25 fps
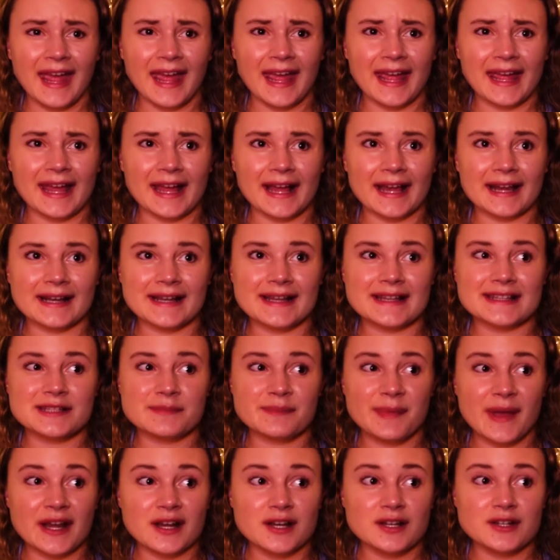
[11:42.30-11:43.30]
And it's
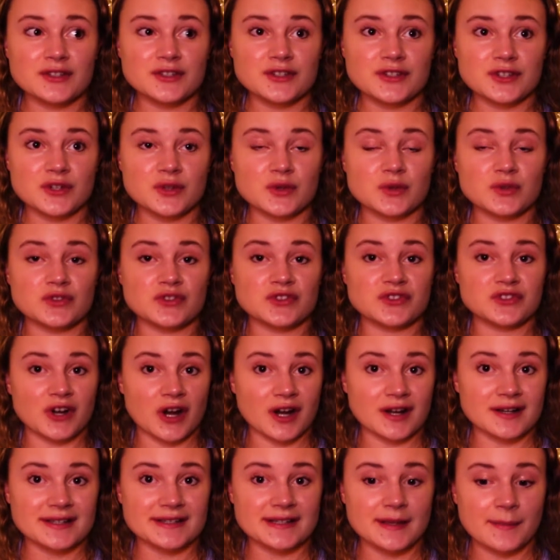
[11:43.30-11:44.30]
better to
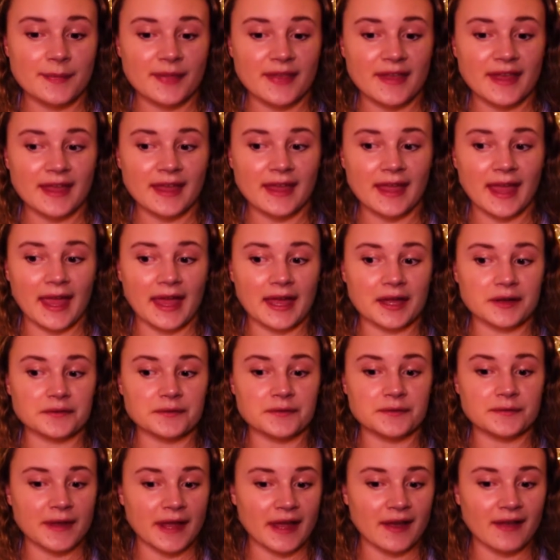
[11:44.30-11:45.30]
start something
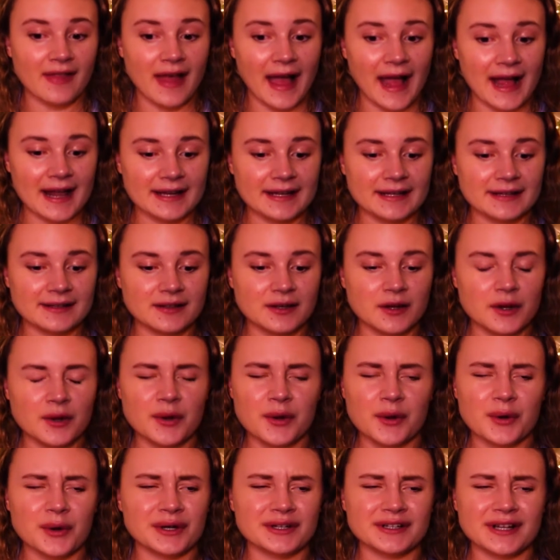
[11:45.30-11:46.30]
and fail at it,
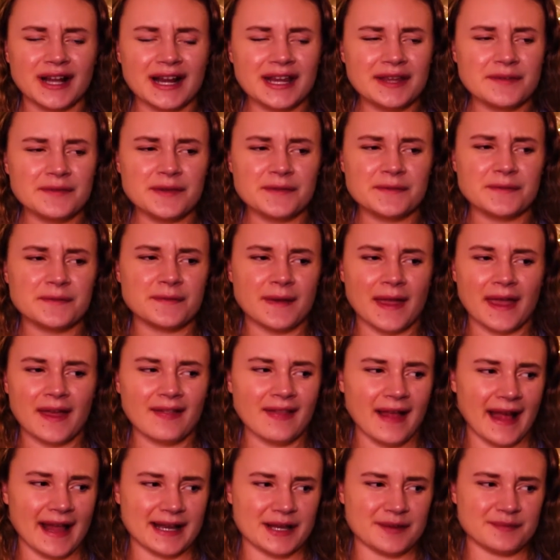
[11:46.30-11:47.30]
or not even fail
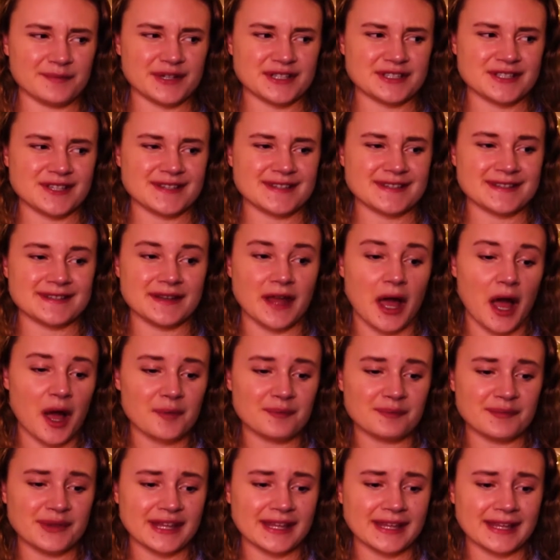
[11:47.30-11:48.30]
at it, but just
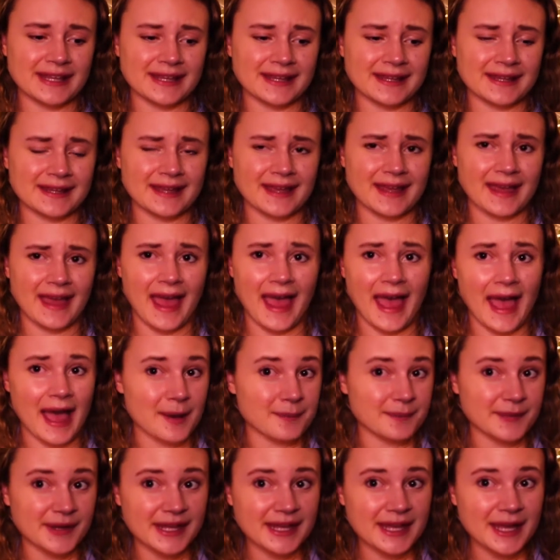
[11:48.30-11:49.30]
not be
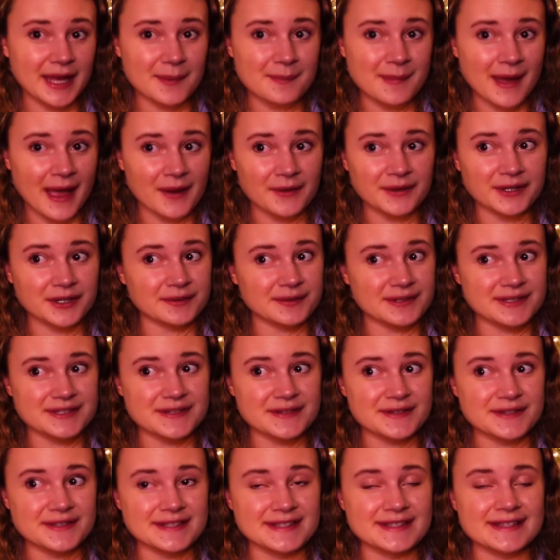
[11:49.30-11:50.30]
happy about your
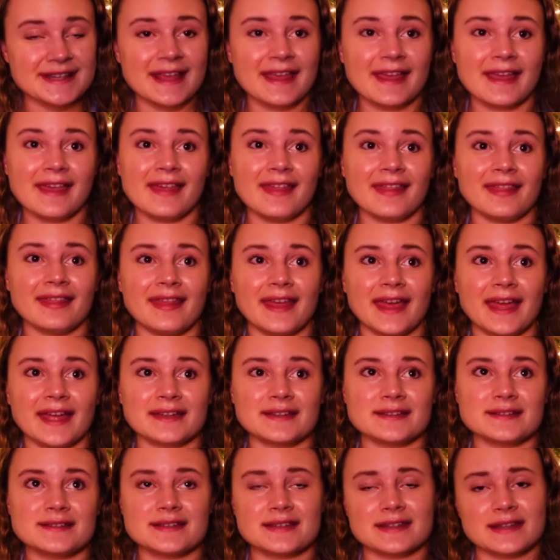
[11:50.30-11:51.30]
results,
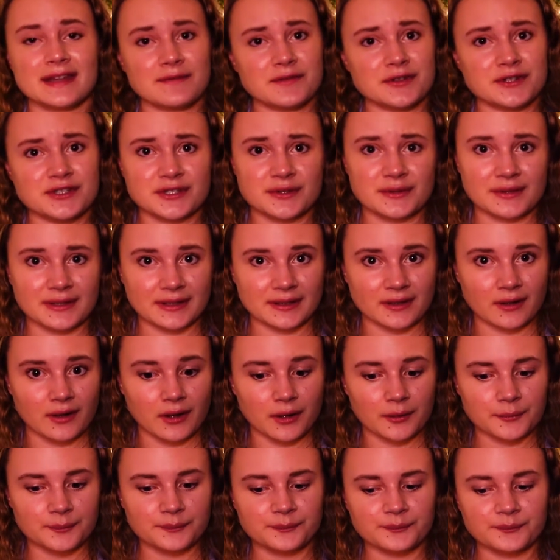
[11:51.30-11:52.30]
than to never do it at
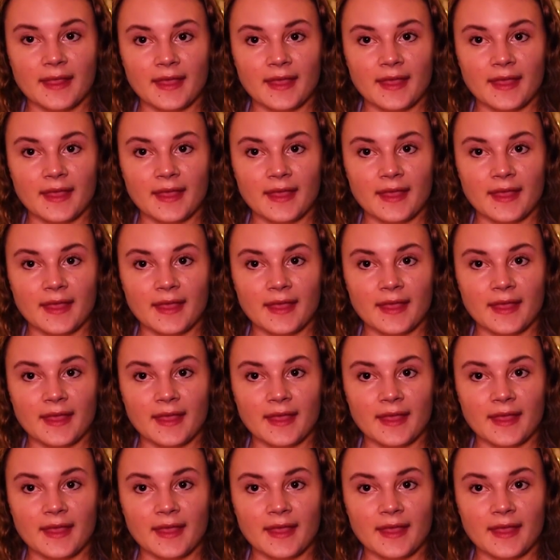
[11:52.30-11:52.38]
all.